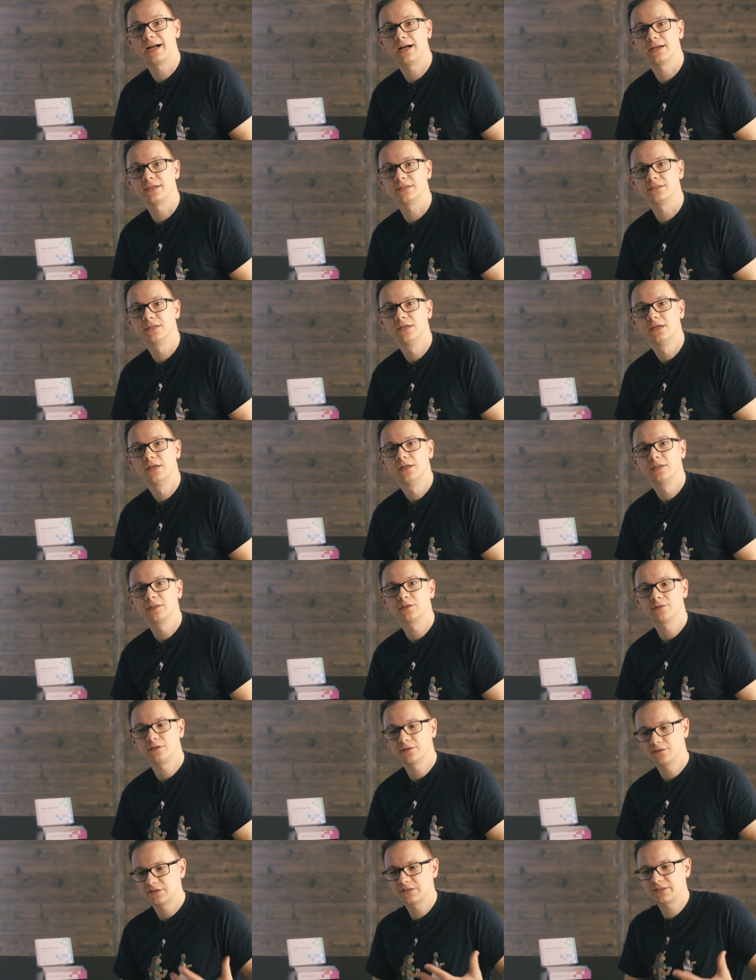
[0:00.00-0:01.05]
guide
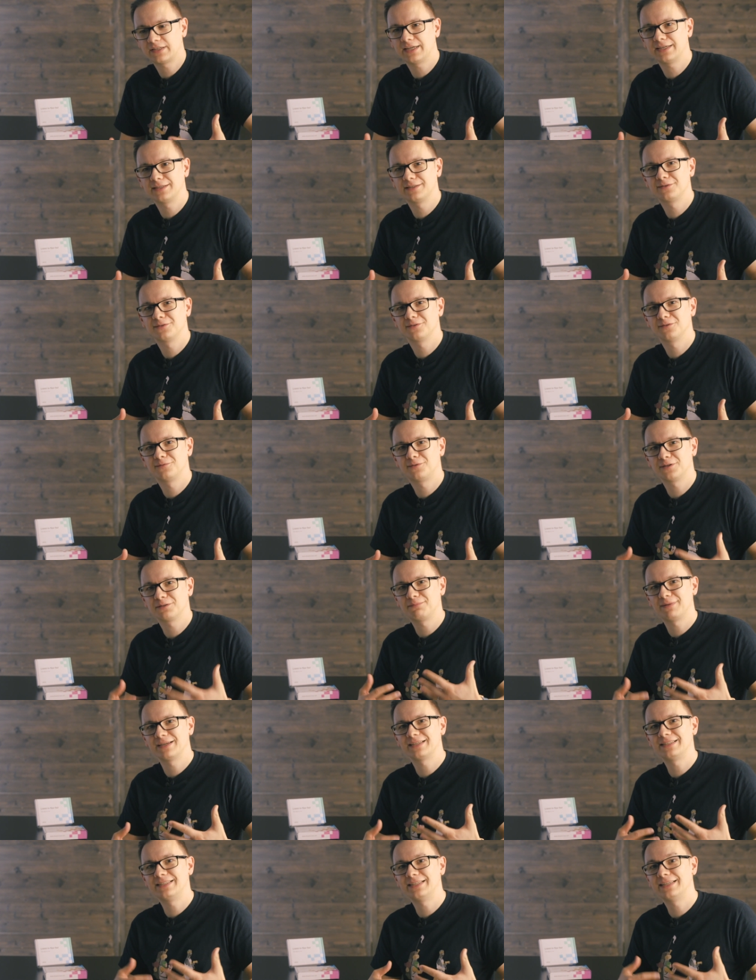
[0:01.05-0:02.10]
to understand what
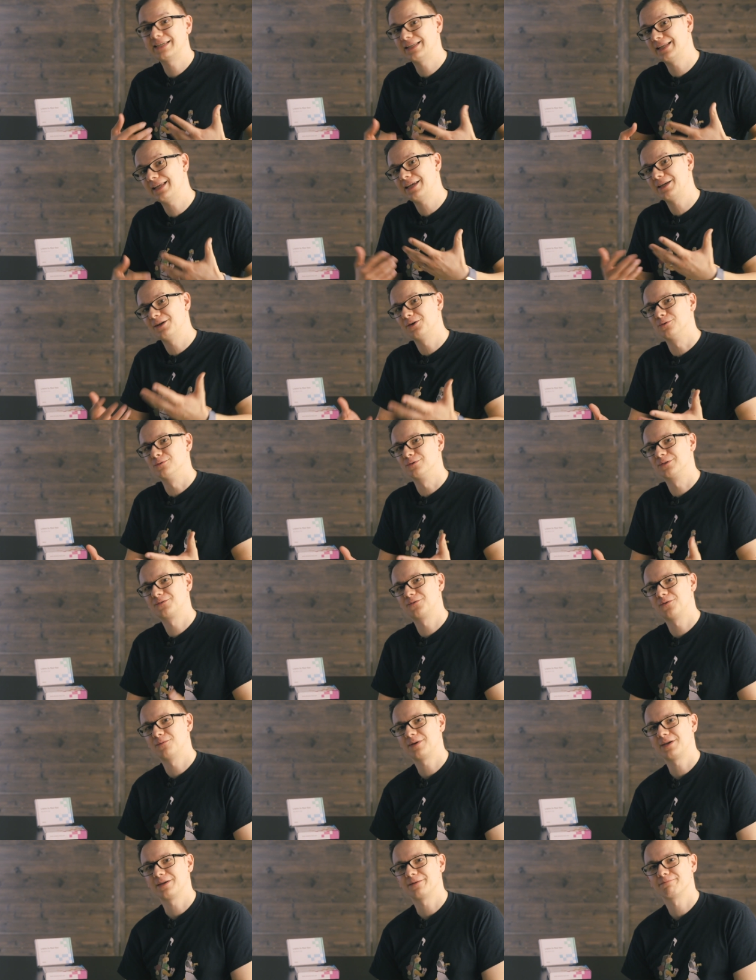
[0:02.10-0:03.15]
my D N A holds
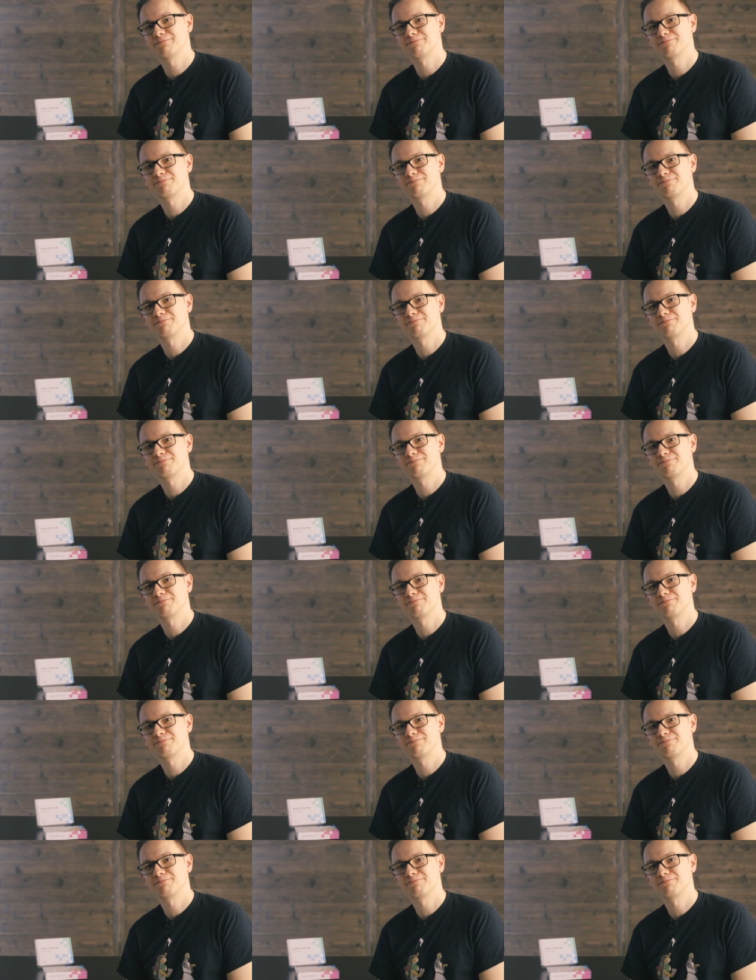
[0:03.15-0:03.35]
for me.